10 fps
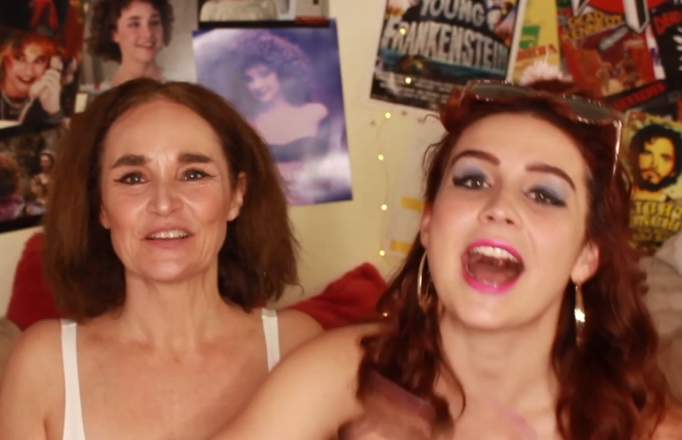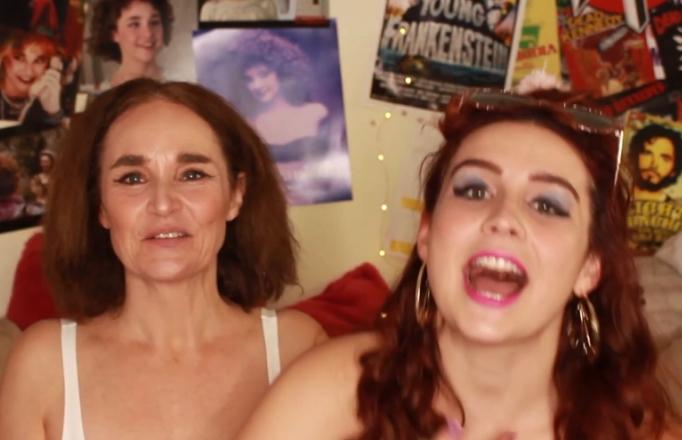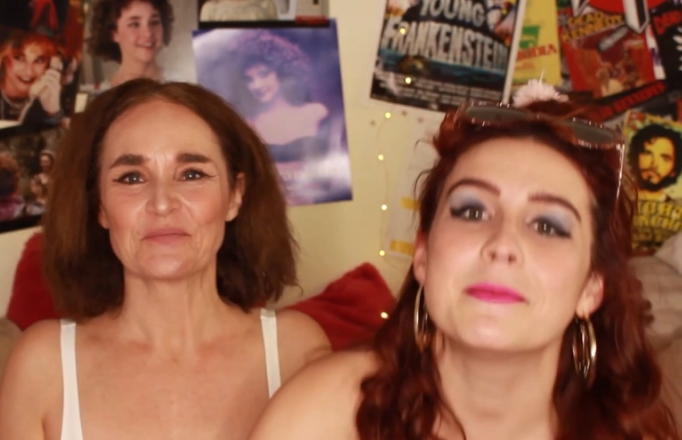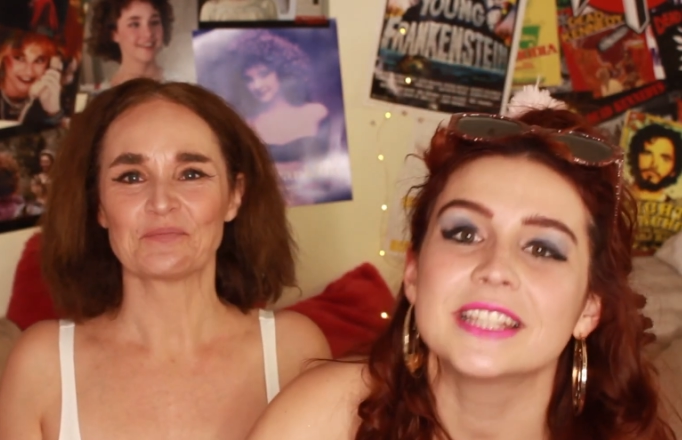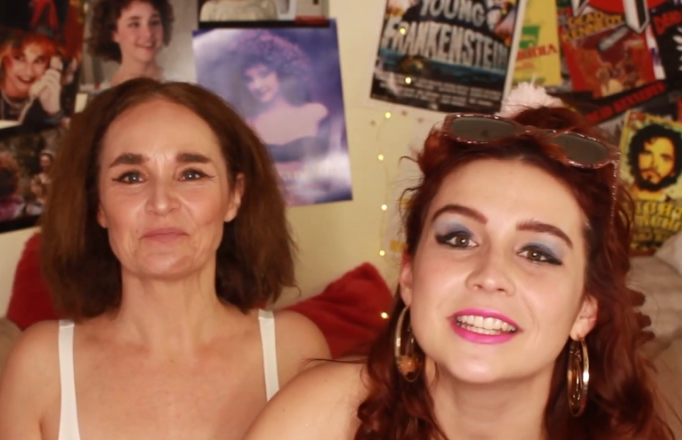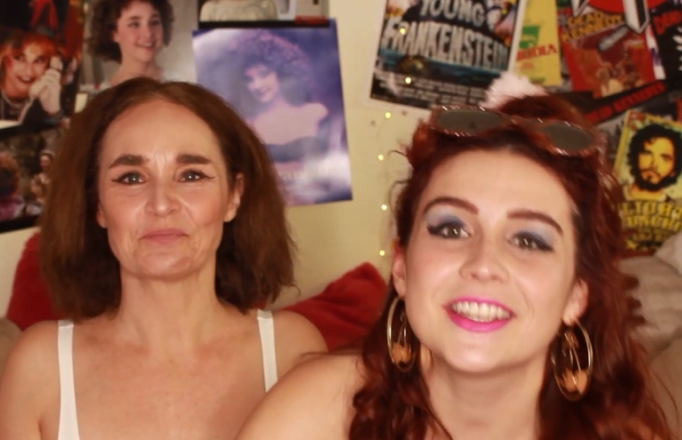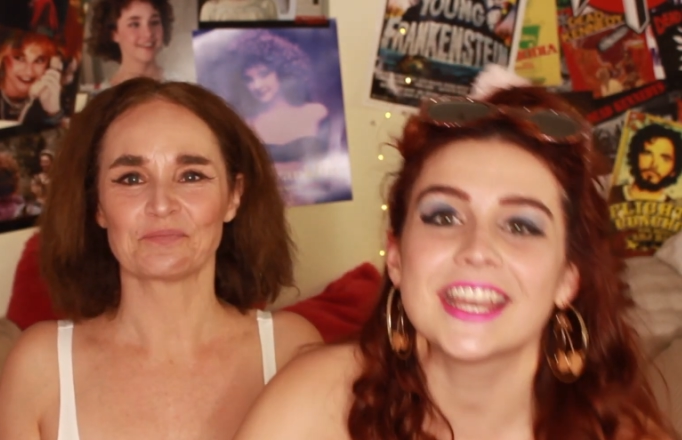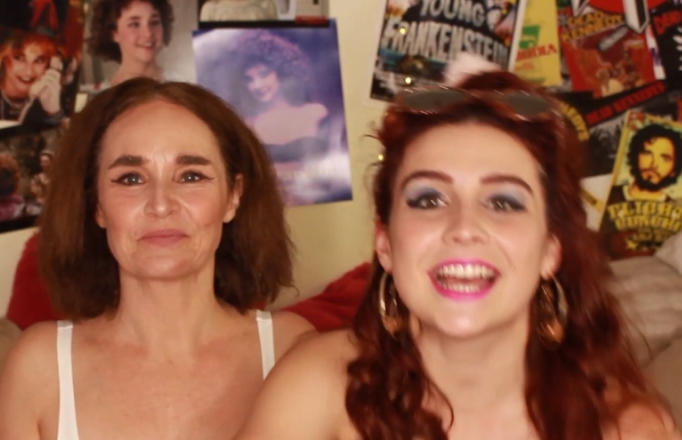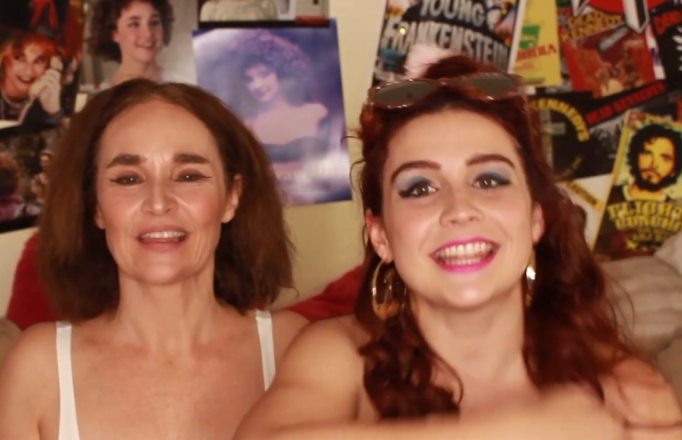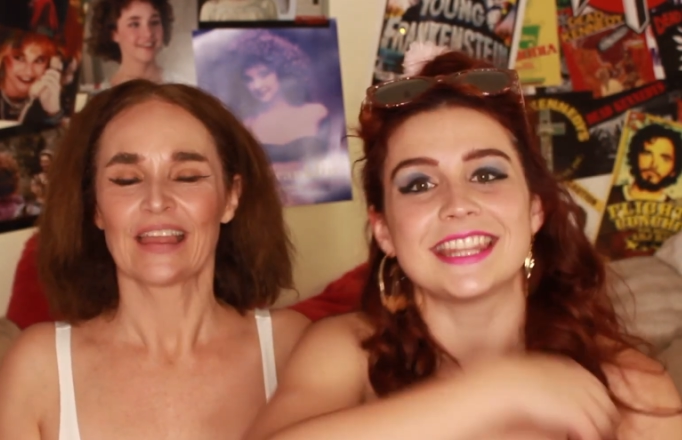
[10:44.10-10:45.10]
Speaker 1: I'm
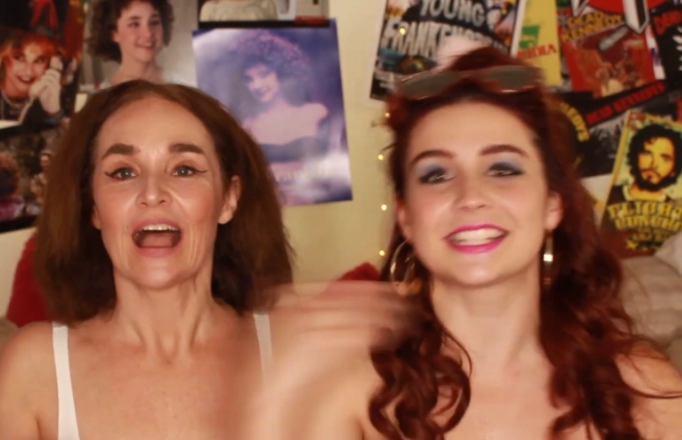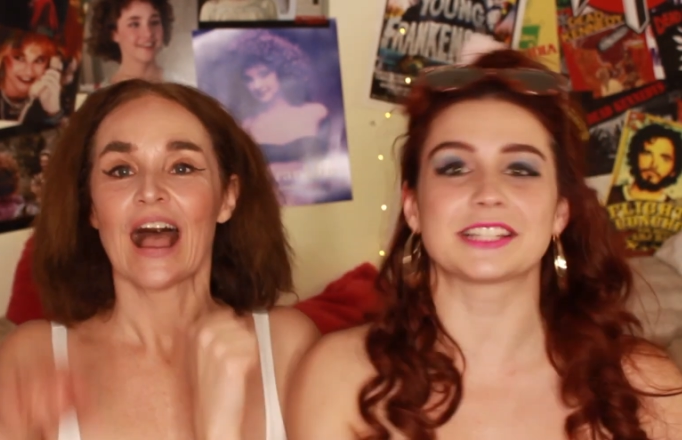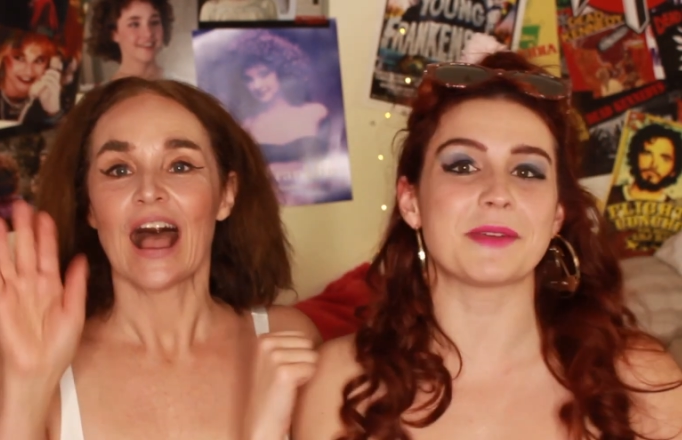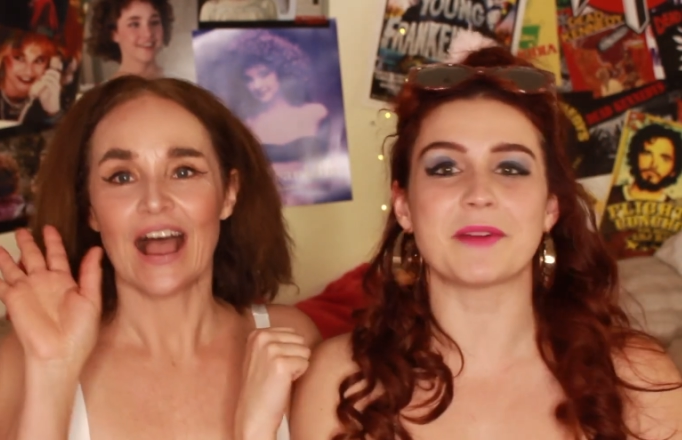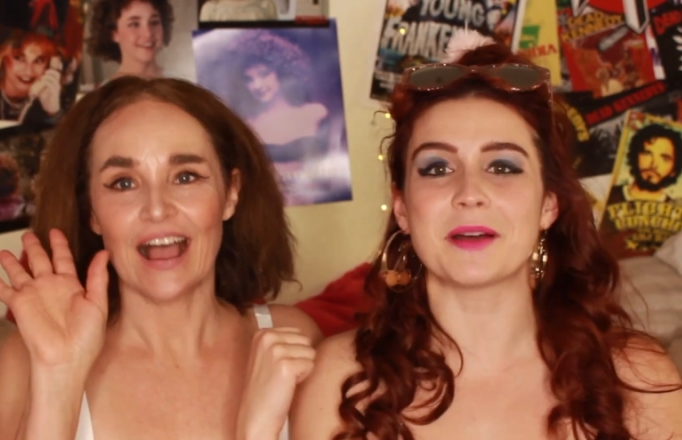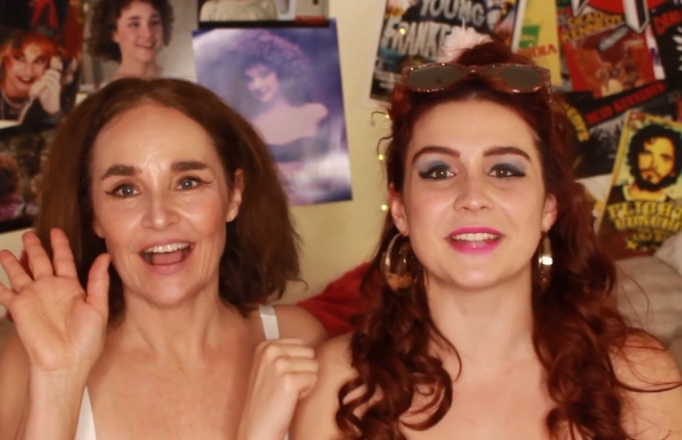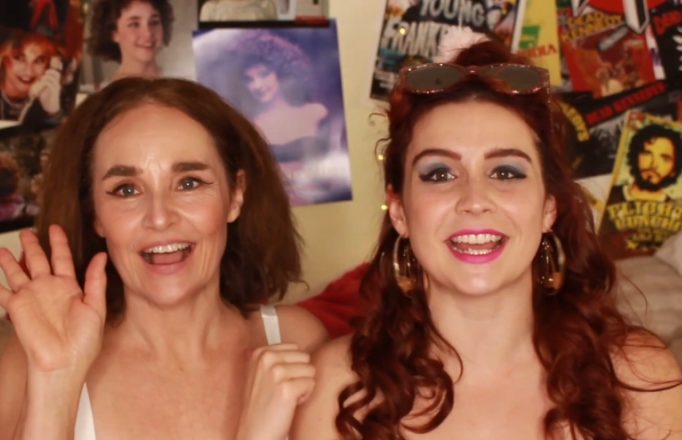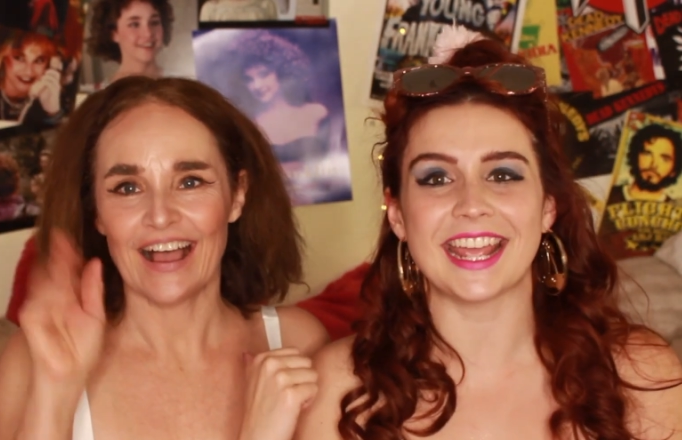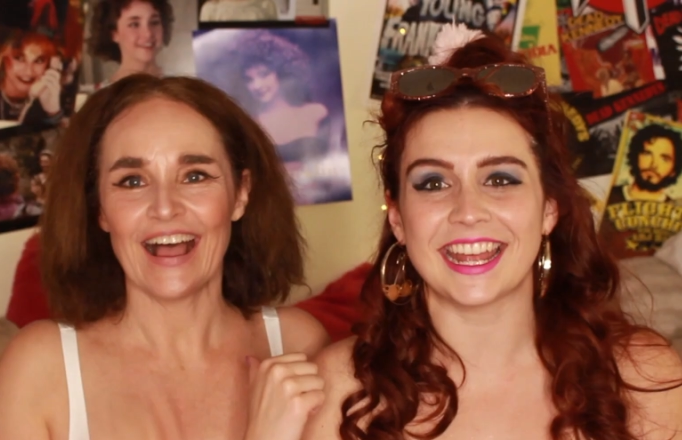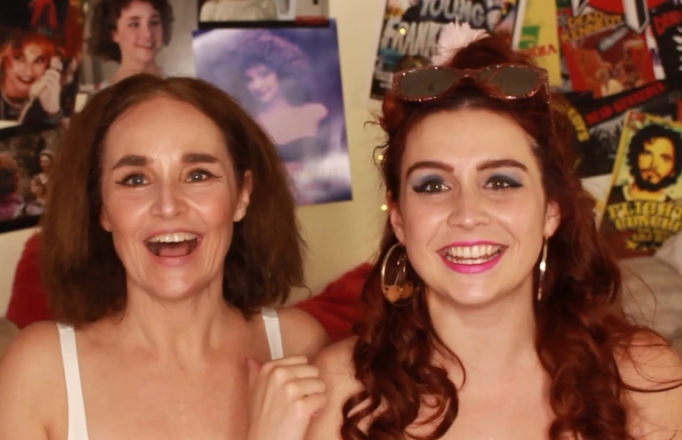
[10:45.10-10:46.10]
Olivia. This is my mom,
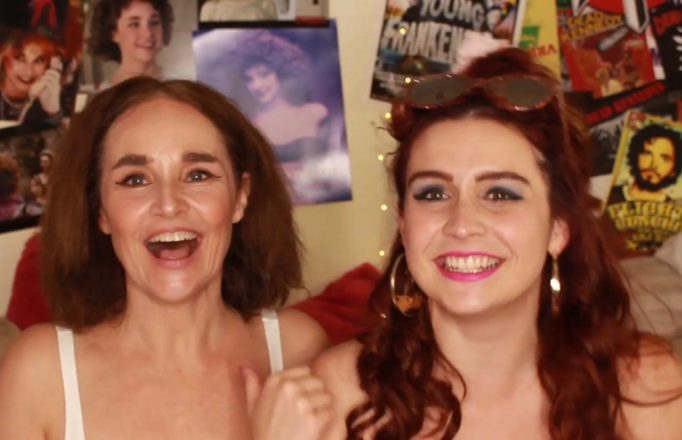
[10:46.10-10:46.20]
Diane.